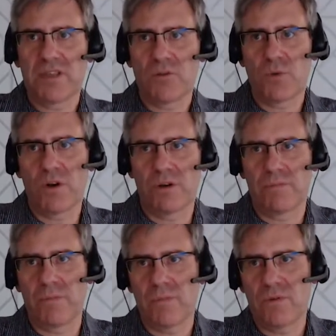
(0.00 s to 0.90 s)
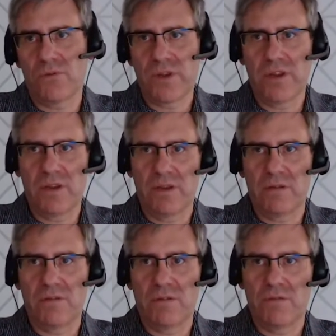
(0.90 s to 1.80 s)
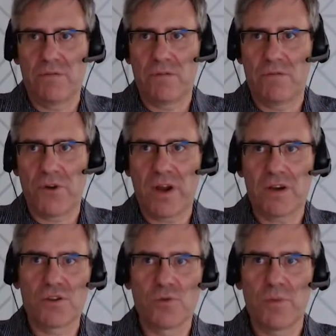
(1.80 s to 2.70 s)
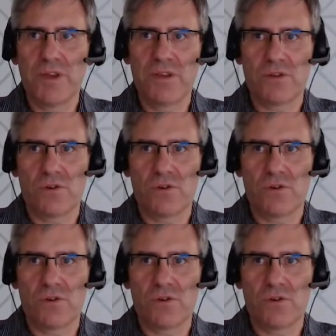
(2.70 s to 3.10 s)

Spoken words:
that were really very hard to meet,